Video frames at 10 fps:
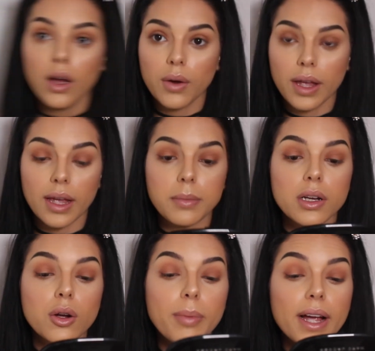Okay, I'm
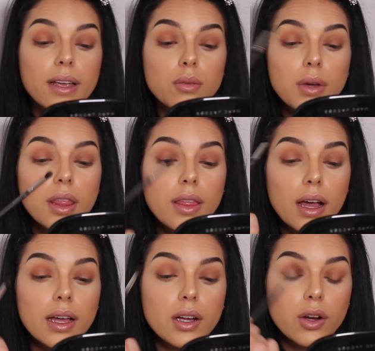gonna go back in with
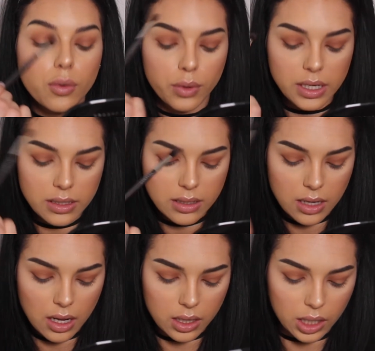that crease
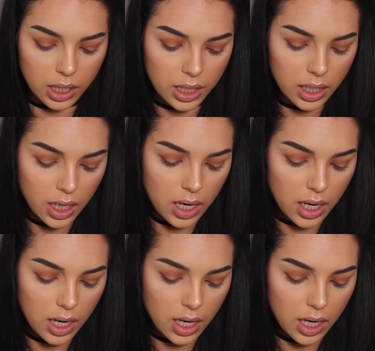color